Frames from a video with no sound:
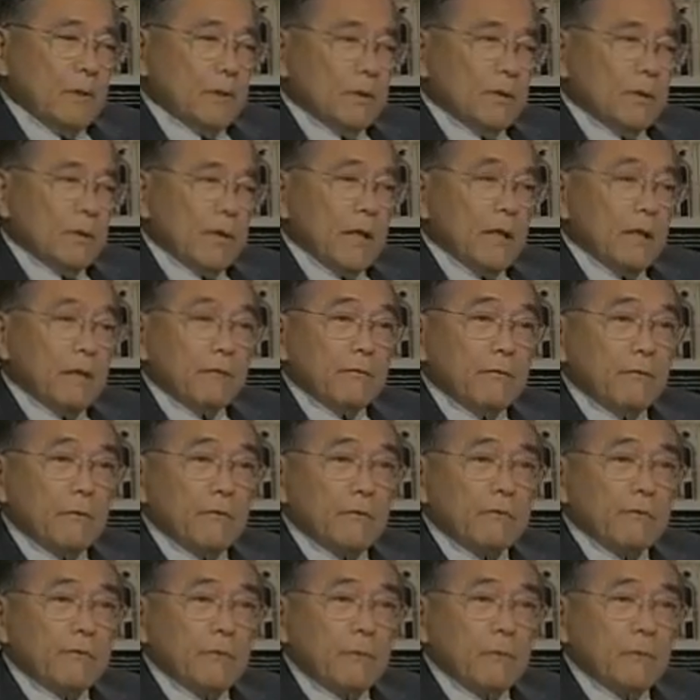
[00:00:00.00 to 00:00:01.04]
Today the
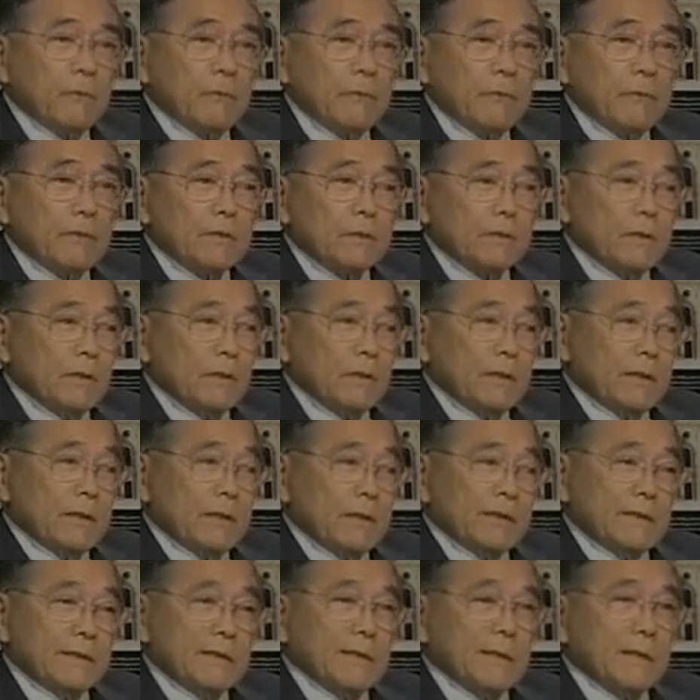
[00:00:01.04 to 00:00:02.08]
first vote is
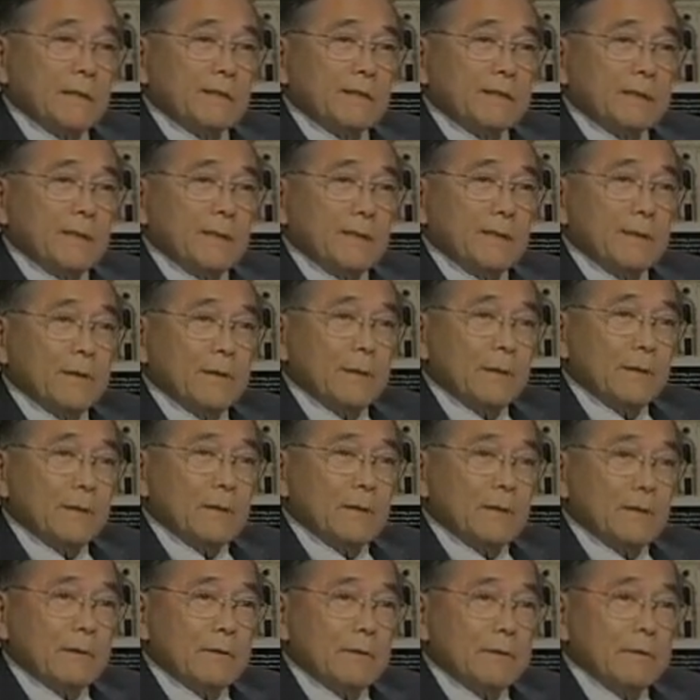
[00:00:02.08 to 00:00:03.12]
6:30
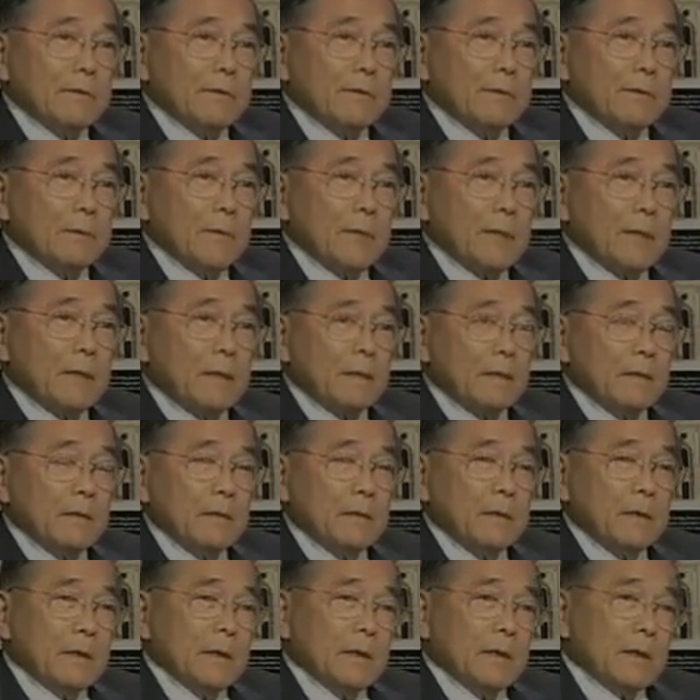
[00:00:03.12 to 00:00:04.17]
on Tuesday,
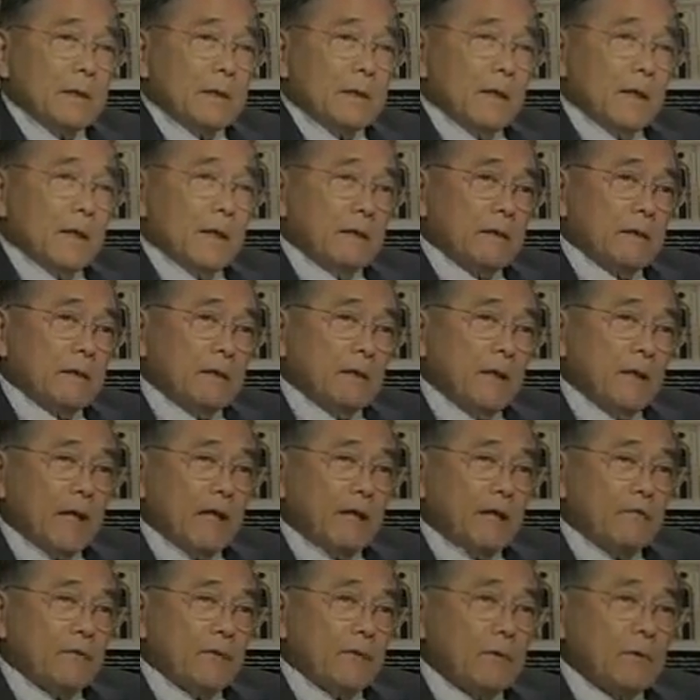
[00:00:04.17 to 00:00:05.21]
and the
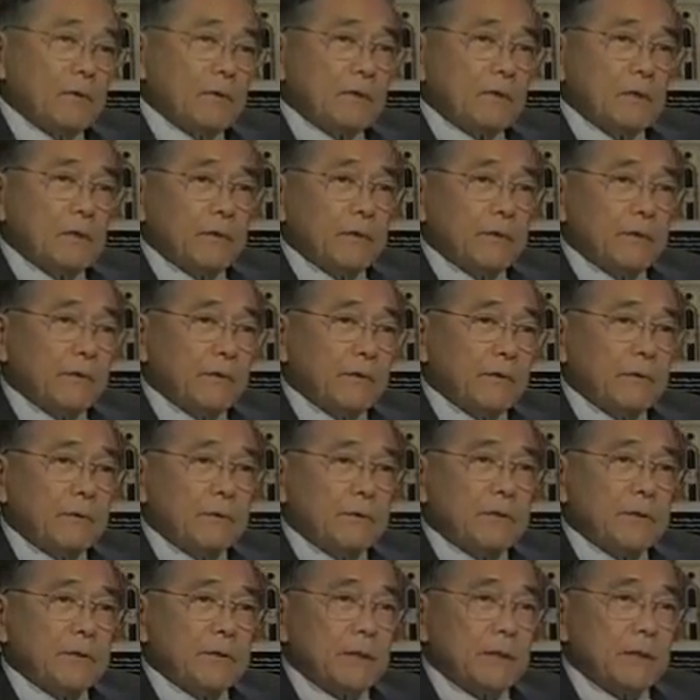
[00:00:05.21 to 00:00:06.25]
last vote is on
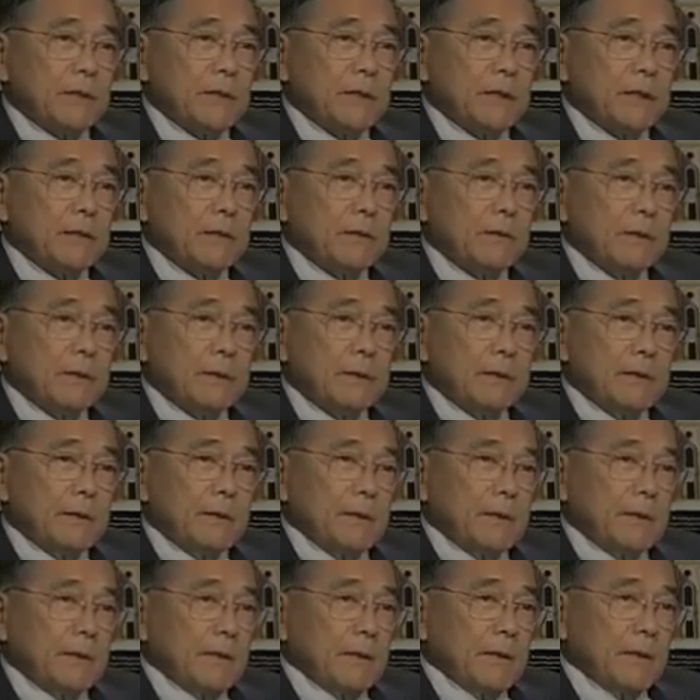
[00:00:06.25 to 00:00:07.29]
Thursday night.
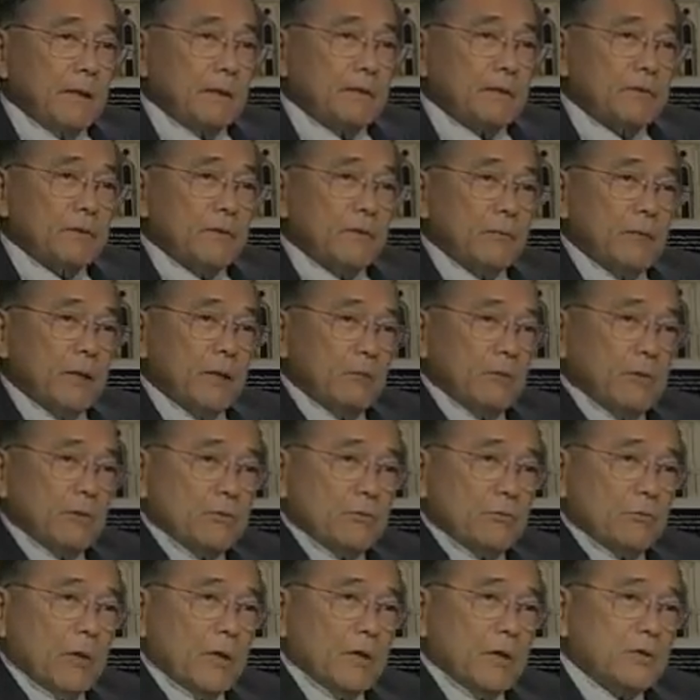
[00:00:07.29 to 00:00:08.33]
And so
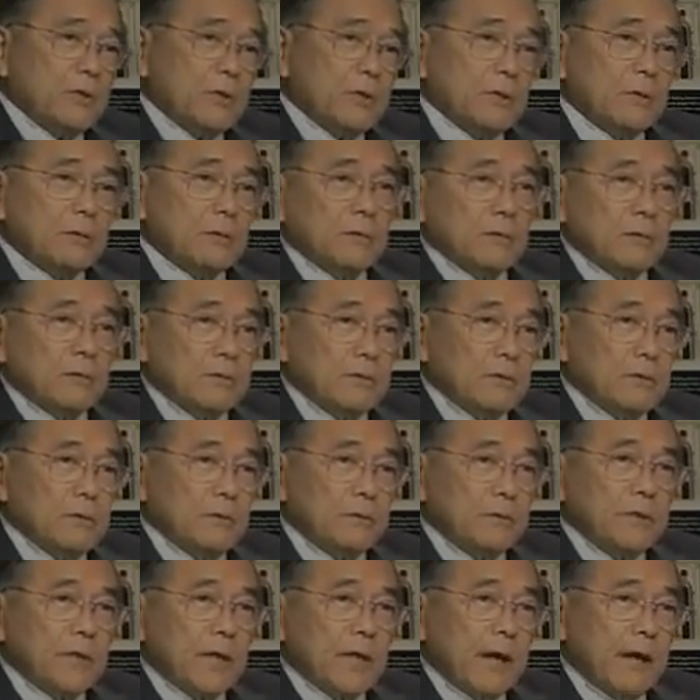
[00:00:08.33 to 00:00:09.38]
members rush in
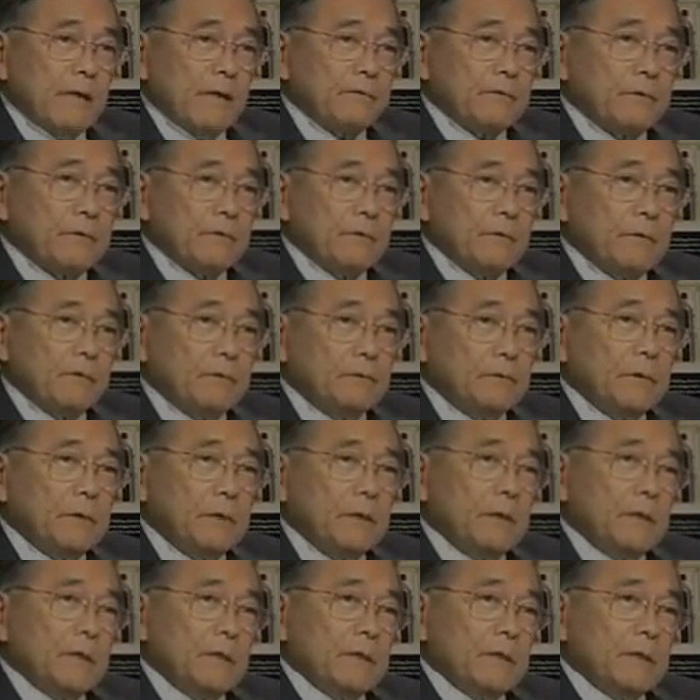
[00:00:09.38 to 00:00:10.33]
Tuesday afternoon,